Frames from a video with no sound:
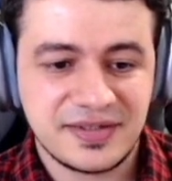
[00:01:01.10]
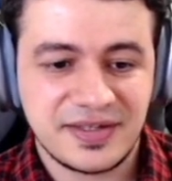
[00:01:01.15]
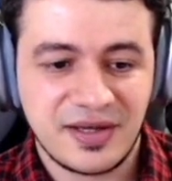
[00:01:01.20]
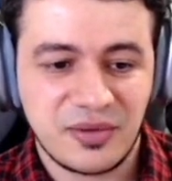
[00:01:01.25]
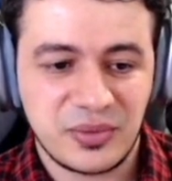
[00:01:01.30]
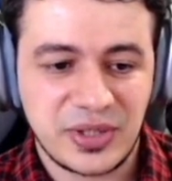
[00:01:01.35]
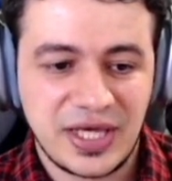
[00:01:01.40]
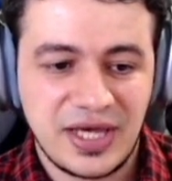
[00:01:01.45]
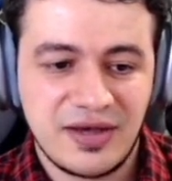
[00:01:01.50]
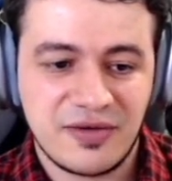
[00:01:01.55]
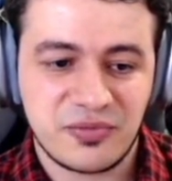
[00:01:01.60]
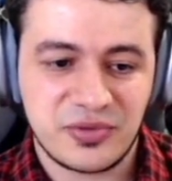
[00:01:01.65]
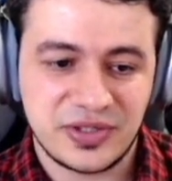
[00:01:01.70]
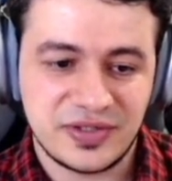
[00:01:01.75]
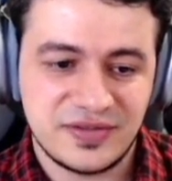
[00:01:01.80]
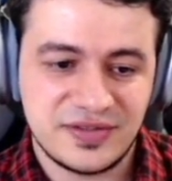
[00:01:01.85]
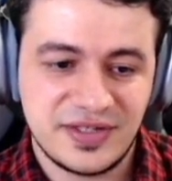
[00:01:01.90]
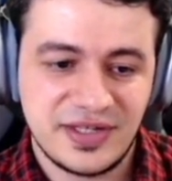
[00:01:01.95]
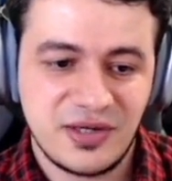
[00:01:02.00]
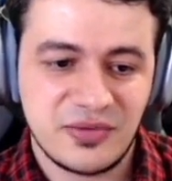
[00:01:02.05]
that we have
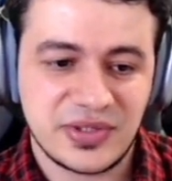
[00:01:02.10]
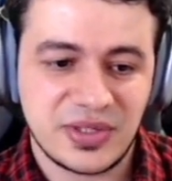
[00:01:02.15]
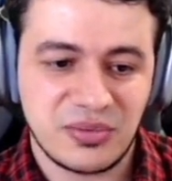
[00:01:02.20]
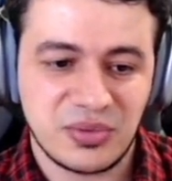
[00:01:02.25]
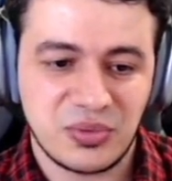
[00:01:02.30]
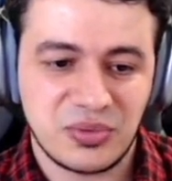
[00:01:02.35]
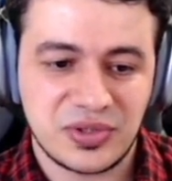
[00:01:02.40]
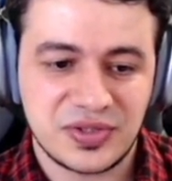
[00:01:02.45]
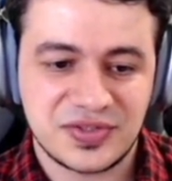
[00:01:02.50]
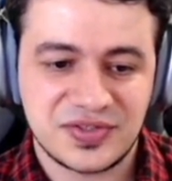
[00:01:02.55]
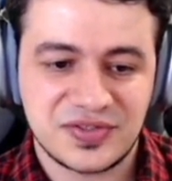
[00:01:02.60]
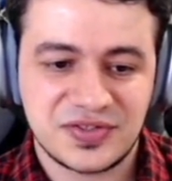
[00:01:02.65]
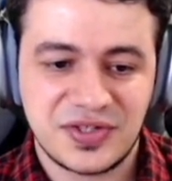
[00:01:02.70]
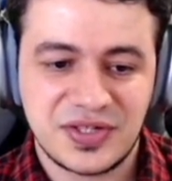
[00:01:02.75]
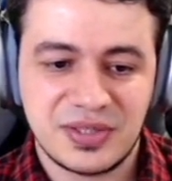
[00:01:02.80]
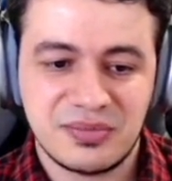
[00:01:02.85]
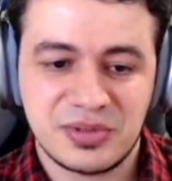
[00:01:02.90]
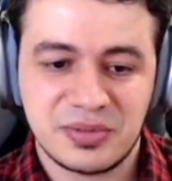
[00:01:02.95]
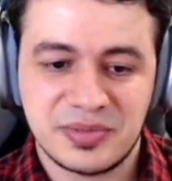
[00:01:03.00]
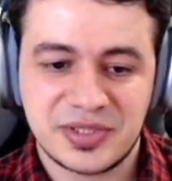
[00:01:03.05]
written down that we want to start
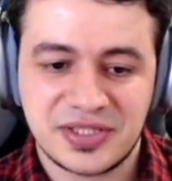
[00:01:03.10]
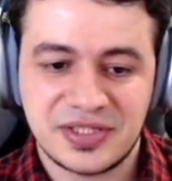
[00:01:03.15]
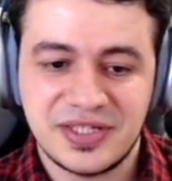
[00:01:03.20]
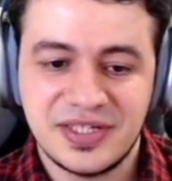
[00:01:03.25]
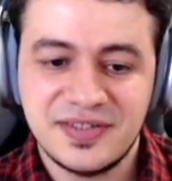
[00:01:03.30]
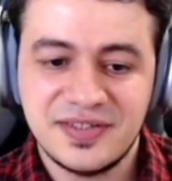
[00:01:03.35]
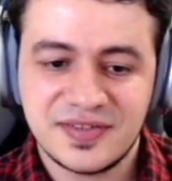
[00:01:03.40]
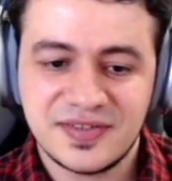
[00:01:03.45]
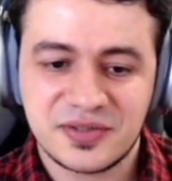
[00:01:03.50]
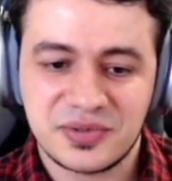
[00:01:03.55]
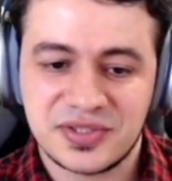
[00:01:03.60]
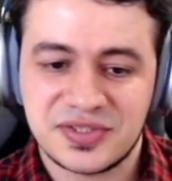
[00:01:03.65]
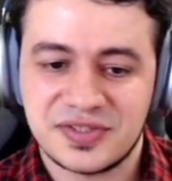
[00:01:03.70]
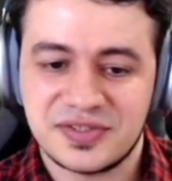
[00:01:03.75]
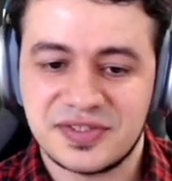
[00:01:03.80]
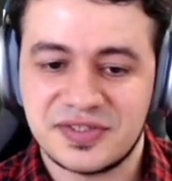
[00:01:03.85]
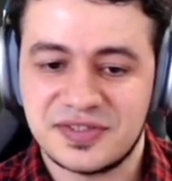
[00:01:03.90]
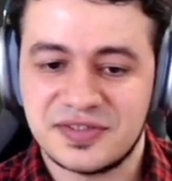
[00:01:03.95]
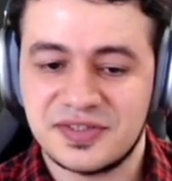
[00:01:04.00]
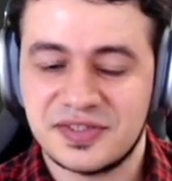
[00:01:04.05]
implementing a history
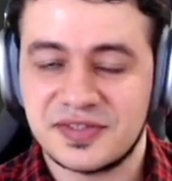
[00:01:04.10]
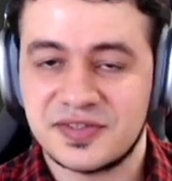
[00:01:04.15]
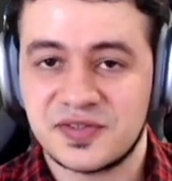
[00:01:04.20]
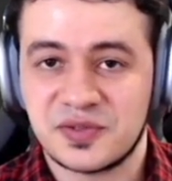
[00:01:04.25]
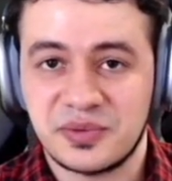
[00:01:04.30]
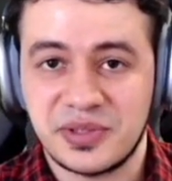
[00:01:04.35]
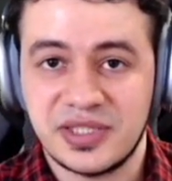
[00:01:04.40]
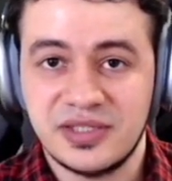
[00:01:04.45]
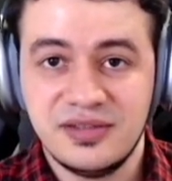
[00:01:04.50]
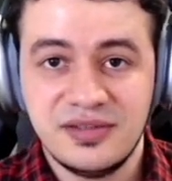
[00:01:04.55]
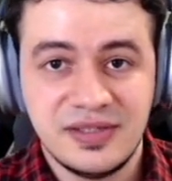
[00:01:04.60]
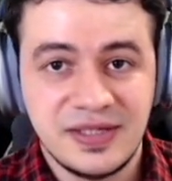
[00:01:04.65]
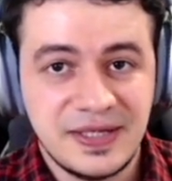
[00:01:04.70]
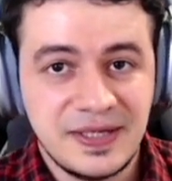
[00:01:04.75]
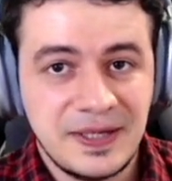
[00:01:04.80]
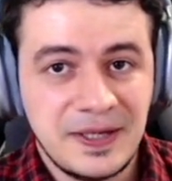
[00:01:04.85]
statistics screen.